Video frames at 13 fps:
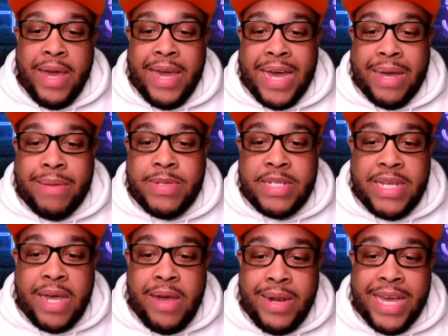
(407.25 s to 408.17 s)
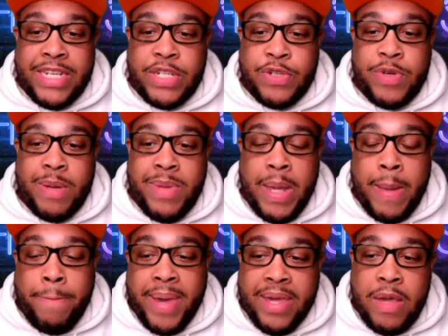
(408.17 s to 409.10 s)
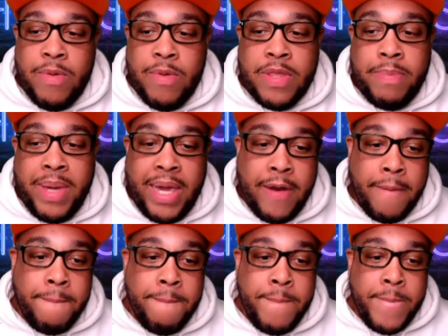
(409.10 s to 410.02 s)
and I'm still extremely picky with men.